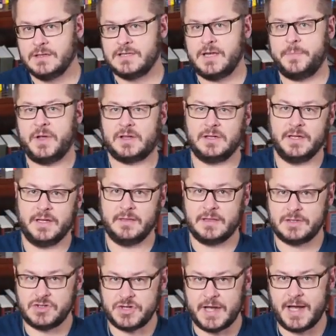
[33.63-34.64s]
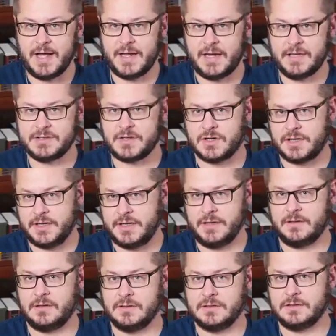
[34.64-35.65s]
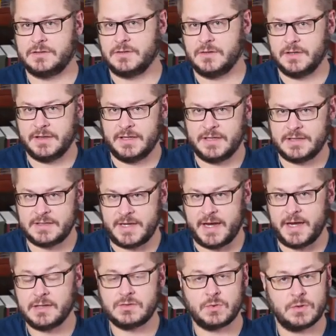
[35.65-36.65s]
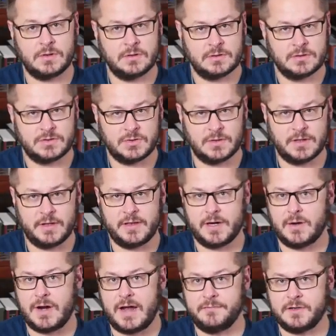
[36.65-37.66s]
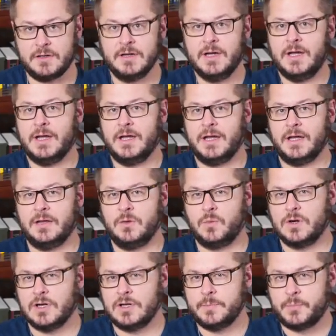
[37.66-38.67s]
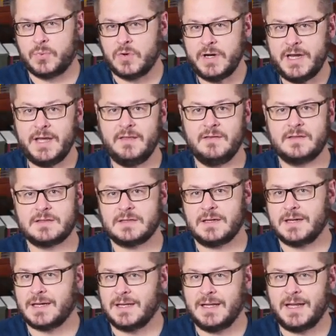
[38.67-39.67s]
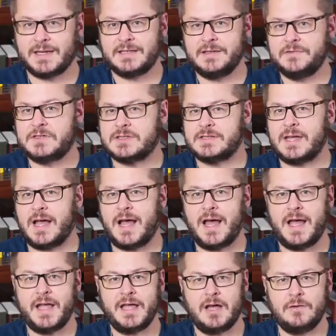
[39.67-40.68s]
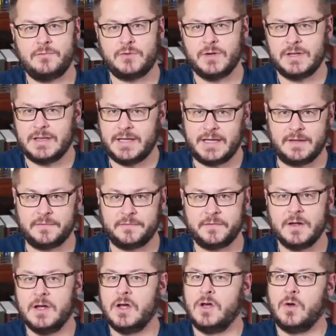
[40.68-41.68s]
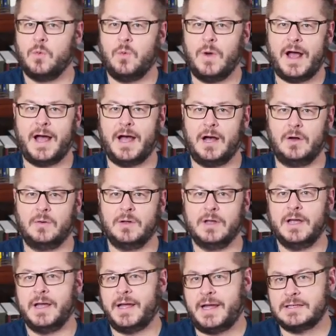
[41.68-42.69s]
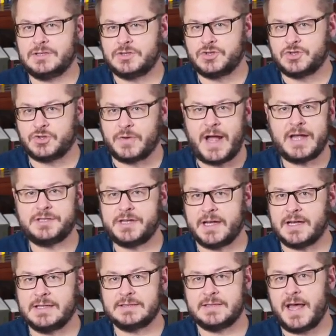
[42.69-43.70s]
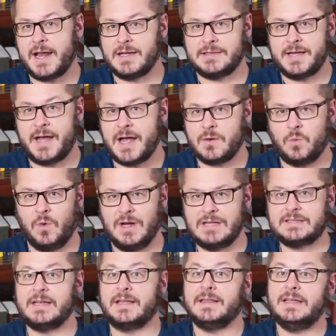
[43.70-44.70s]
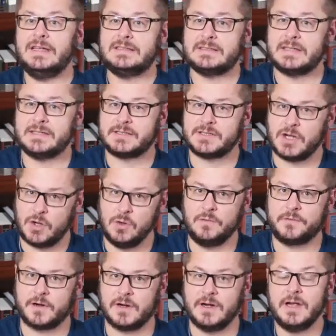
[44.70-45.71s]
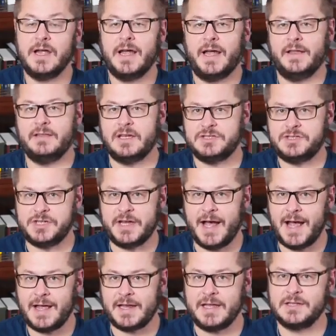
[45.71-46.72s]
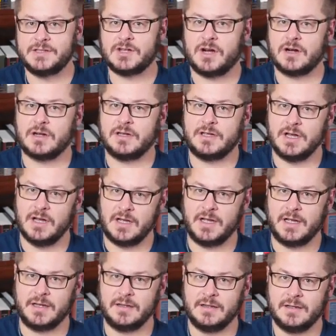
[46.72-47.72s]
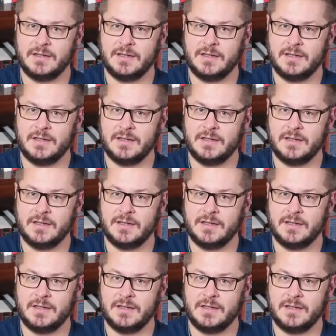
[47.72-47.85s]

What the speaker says: Typically, the jihadis are killed during the attacks or shortly thereafter, and the world breathes a collective sigh of relief. Wow, as tragic as that attack was, at least it's over, and the jihadis are gone.